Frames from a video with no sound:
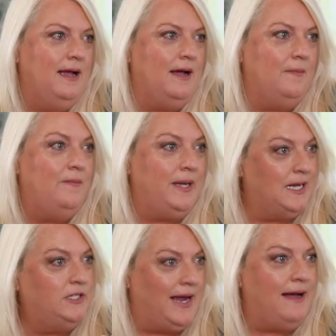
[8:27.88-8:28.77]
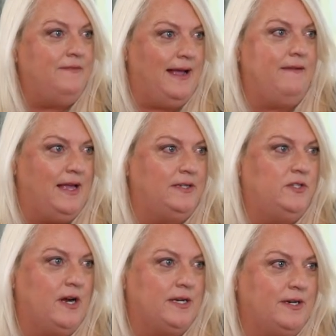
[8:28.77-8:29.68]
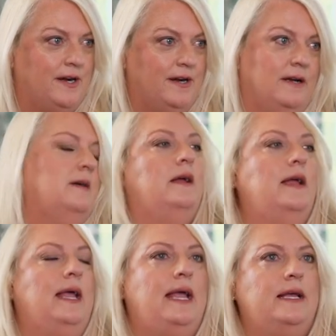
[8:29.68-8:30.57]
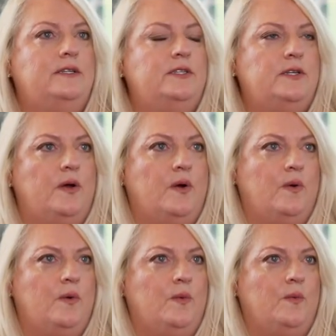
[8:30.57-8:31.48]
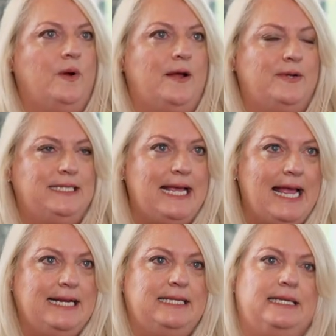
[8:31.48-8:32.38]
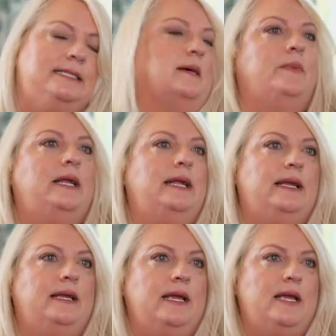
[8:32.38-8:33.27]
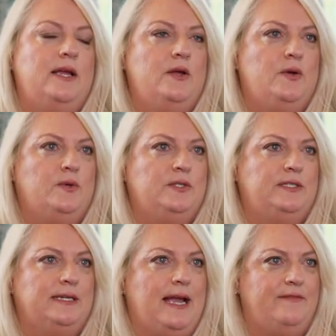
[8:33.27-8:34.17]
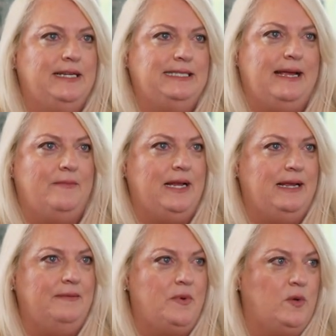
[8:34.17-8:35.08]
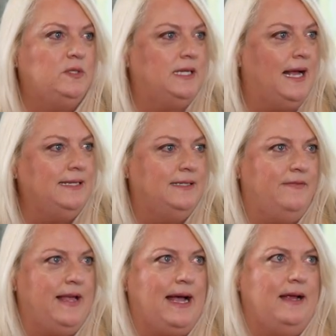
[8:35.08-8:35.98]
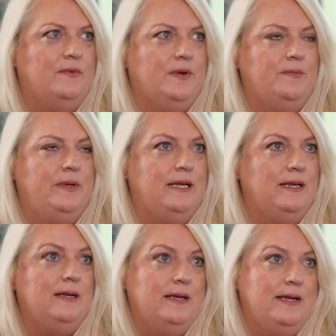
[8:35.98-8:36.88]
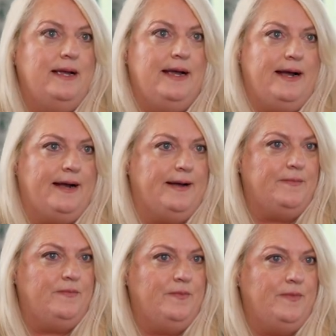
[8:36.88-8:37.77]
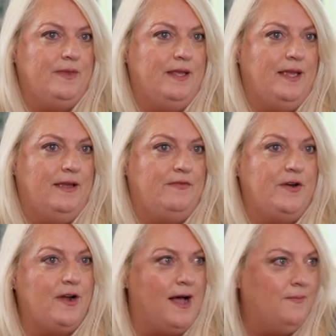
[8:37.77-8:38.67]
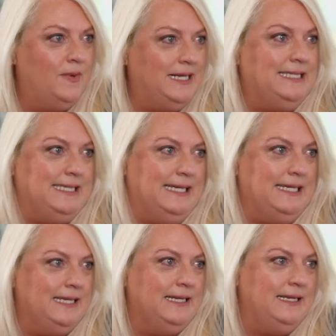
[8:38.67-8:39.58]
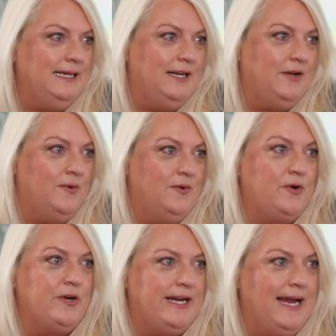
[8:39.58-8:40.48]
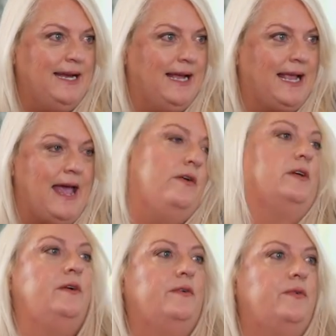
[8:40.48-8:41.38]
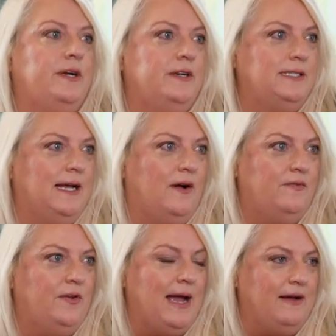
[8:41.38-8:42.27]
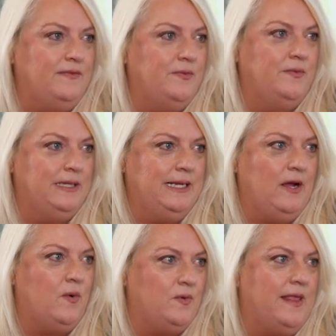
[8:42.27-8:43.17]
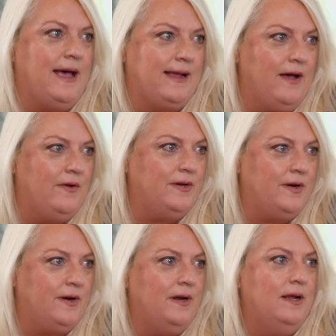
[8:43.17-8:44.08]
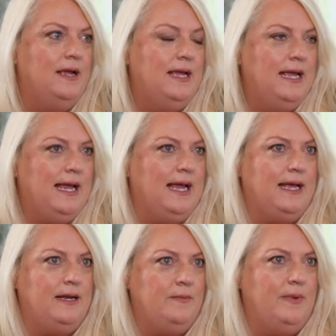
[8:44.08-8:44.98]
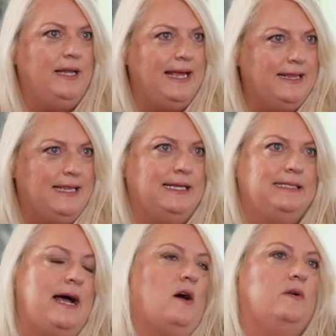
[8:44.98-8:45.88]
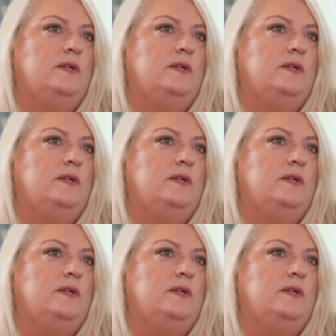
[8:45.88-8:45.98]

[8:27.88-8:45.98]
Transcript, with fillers: um, because you have to have that structure. Mm-hmm. And so, what I would say to somebody who is kind of examining both sides of that would be um, if you're not busy you know, create a calendar for yourself, you have to really own that calendar and plan things out,